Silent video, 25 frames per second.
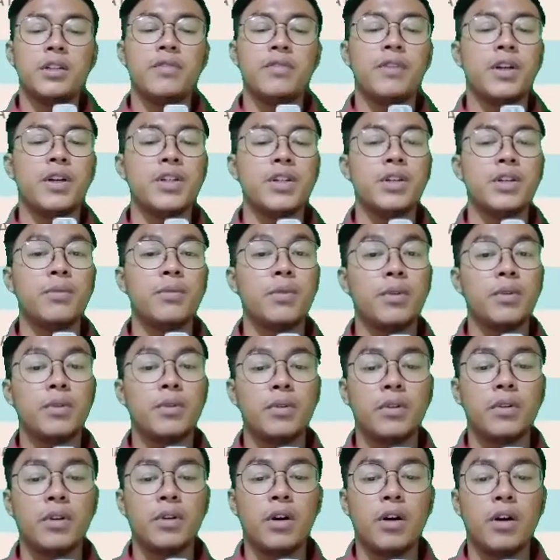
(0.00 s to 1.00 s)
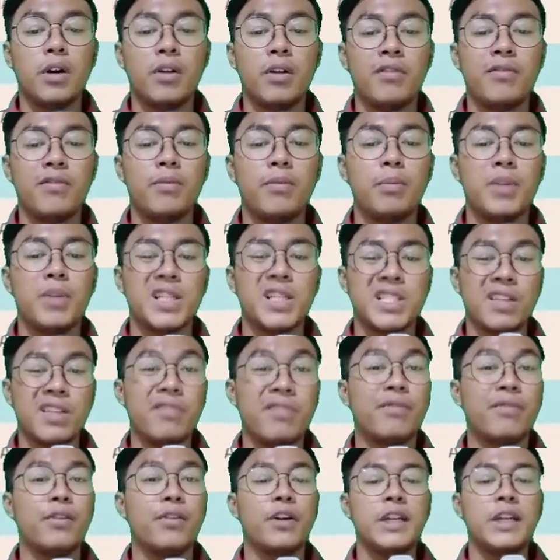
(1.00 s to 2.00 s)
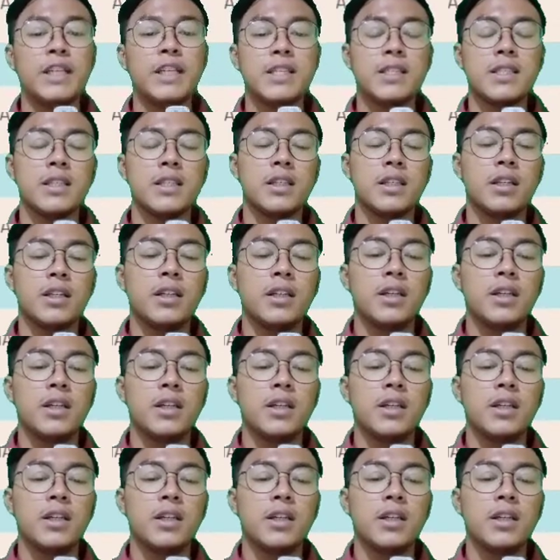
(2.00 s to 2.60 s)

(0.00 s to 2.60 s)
the function of passive voice.